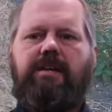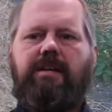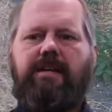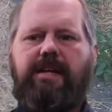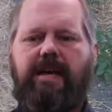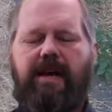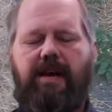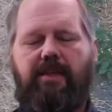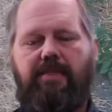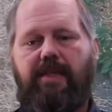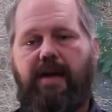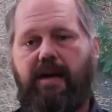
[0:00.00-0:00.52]

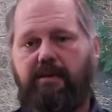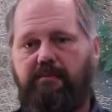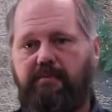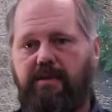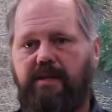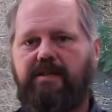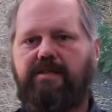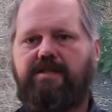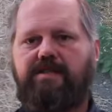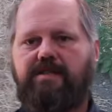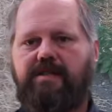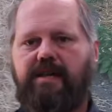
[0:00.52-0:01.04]
Now, that
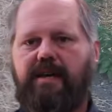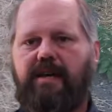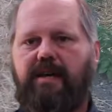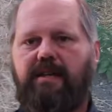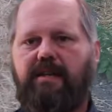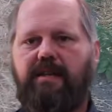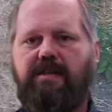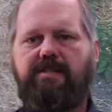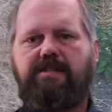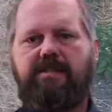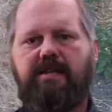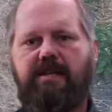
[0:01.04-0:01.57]
being said,
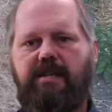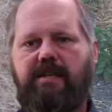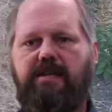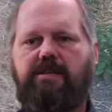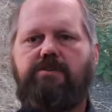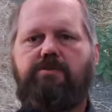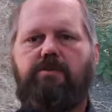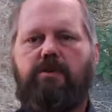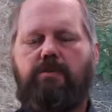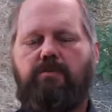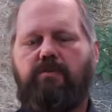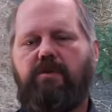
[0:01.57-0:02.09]
let's get
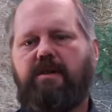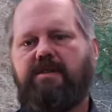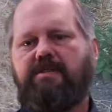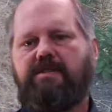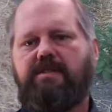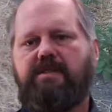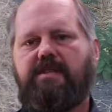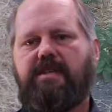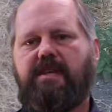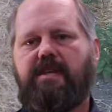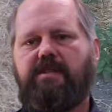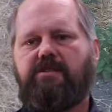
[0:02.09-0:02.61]
into our
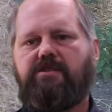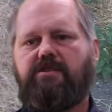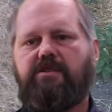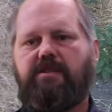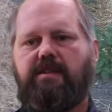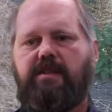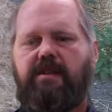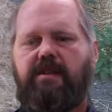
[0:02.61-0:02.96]
presentation.